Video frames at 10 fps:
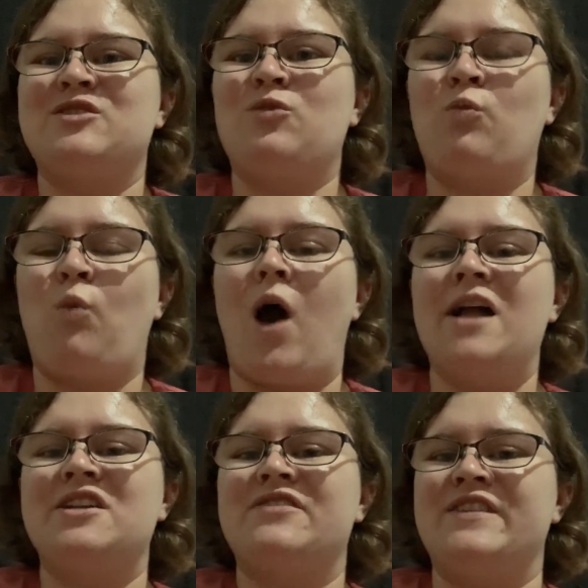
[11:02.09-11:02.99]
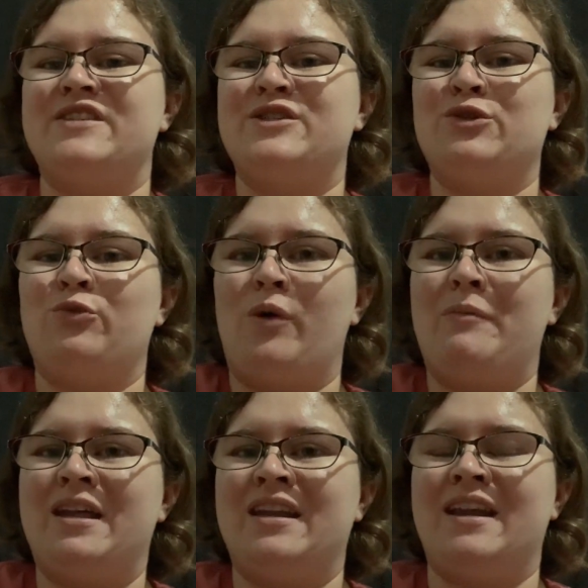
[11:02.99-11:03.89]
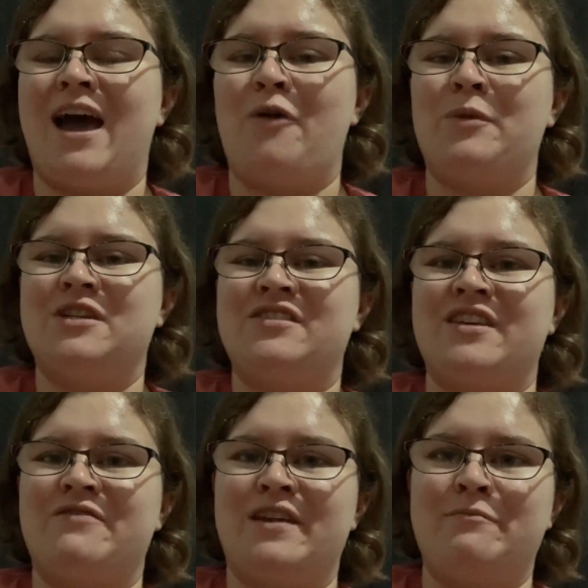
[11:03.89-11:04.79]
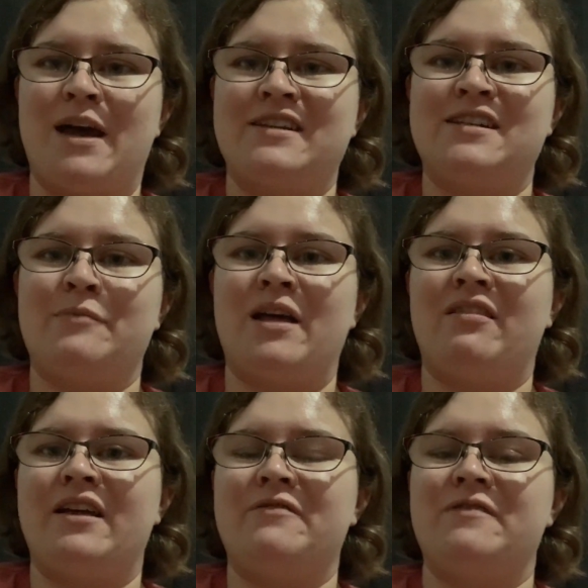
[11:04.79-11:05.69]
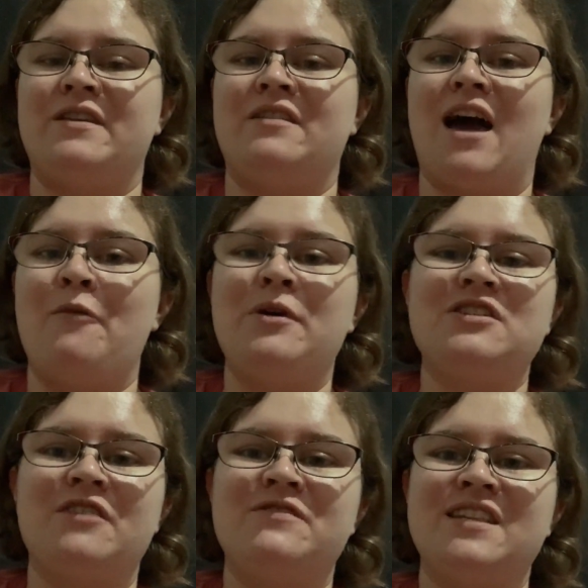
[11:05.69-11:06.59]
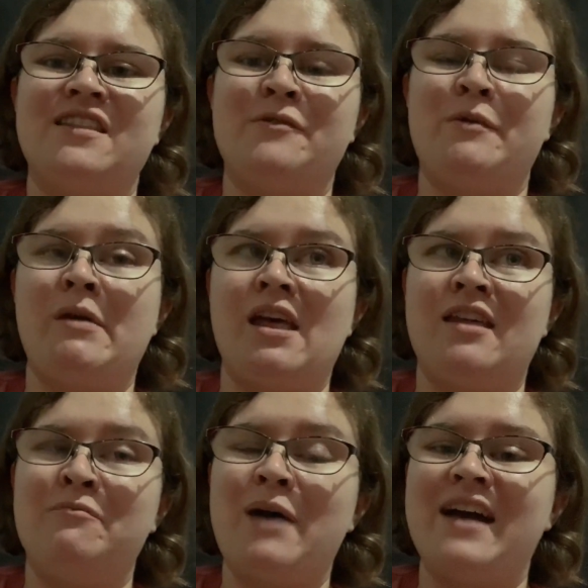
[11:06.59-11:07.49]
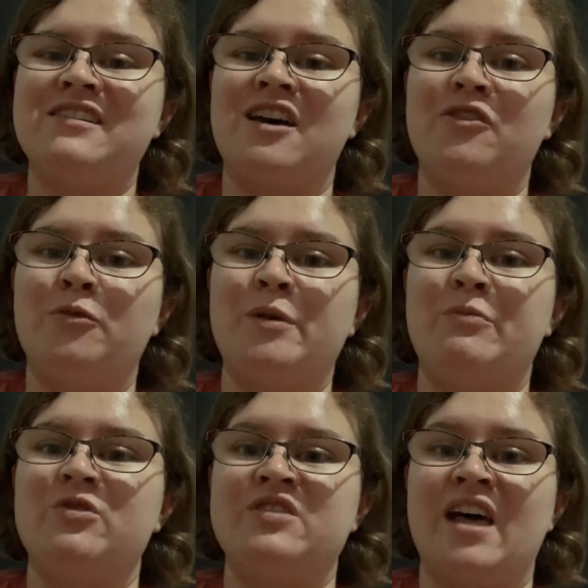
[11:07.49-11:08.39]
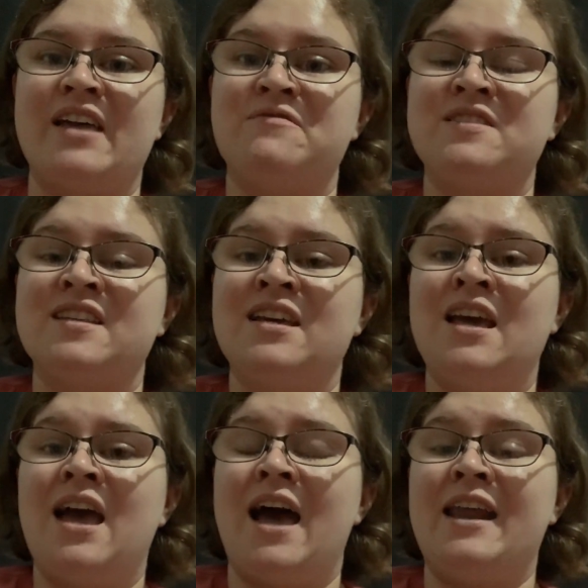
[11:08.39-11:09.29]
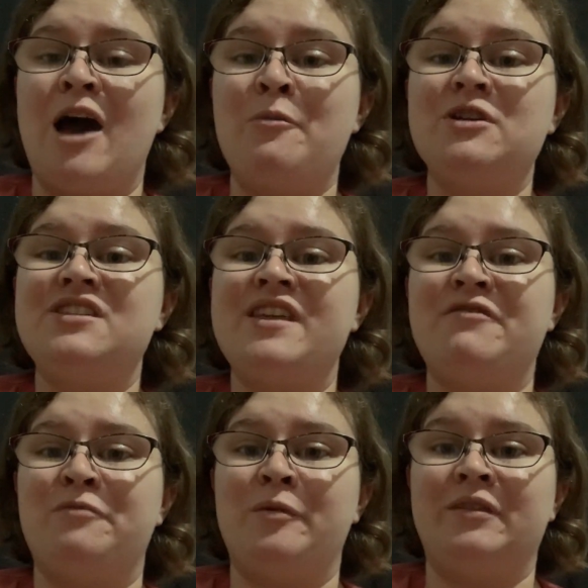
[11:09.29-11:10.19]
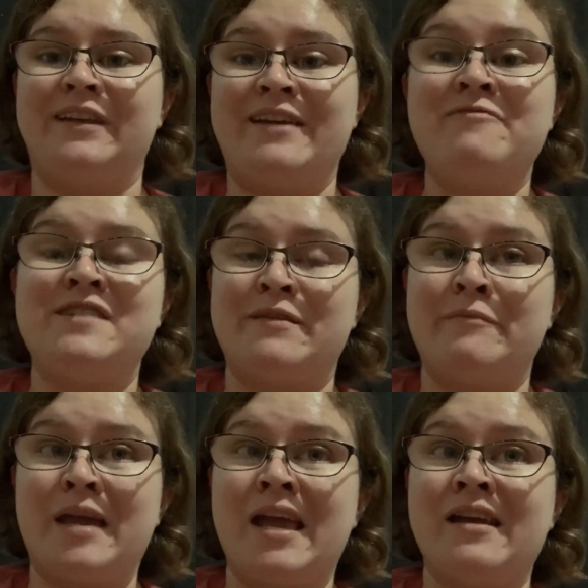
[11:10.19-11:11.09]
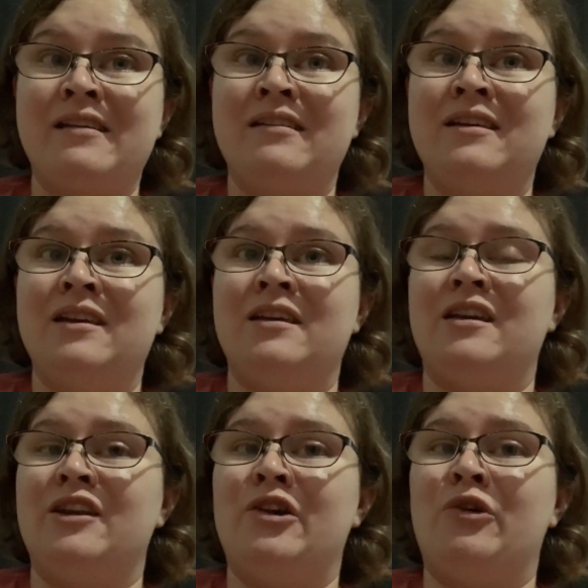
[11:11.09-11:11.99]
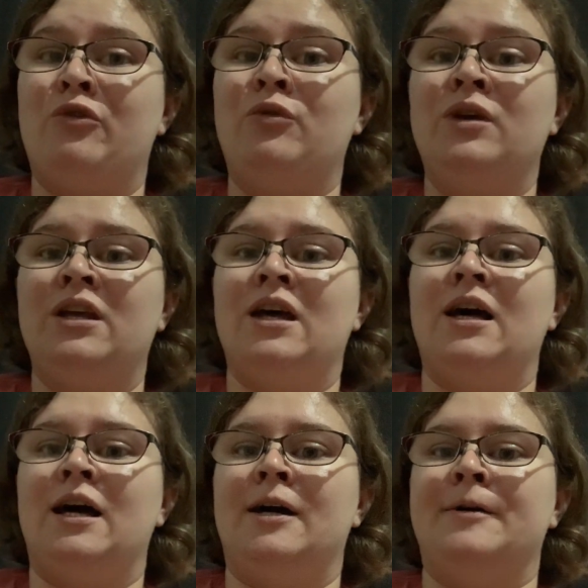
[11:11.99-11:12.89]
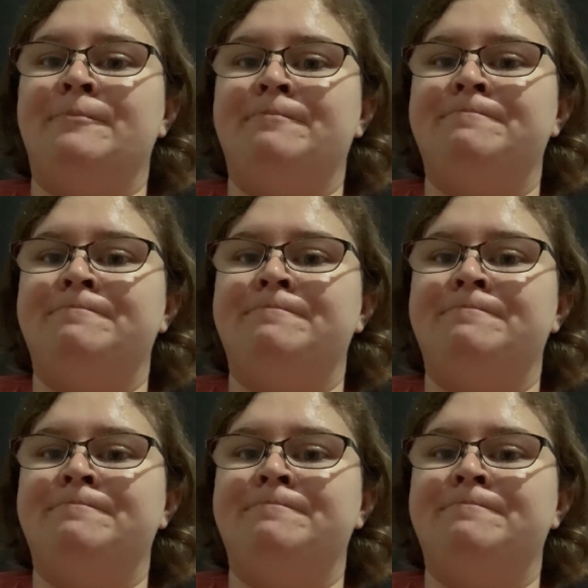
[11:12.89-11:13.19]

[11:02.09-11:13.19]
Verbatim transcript: to watch these two women and how much they've impacted my life and how much I've seen them impact other people's lives and how much they've believed in me. You know, um,